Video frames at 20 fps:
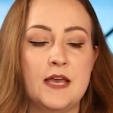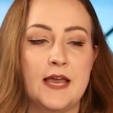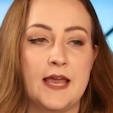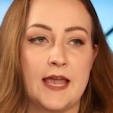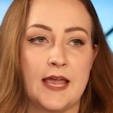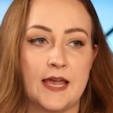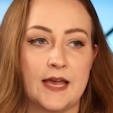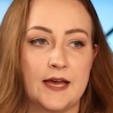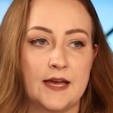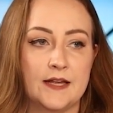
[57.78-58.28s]

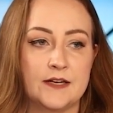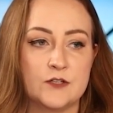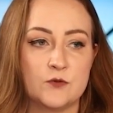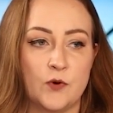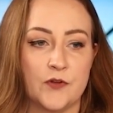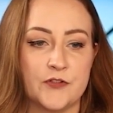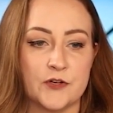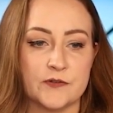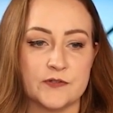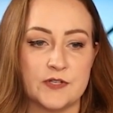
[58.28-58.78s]
And
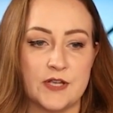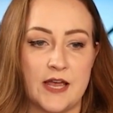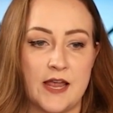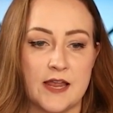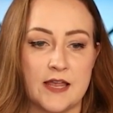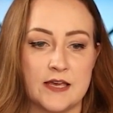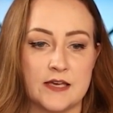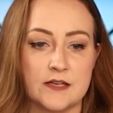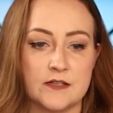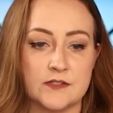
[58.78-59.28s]
what they're
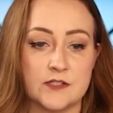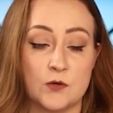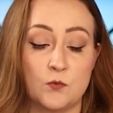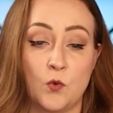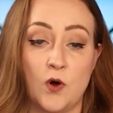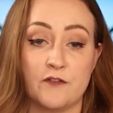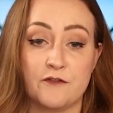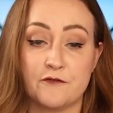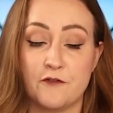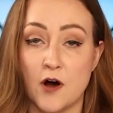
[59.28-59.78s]
saying is, and
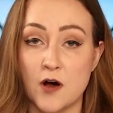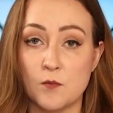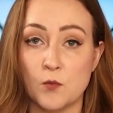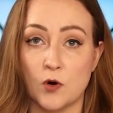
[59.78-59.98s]
what farm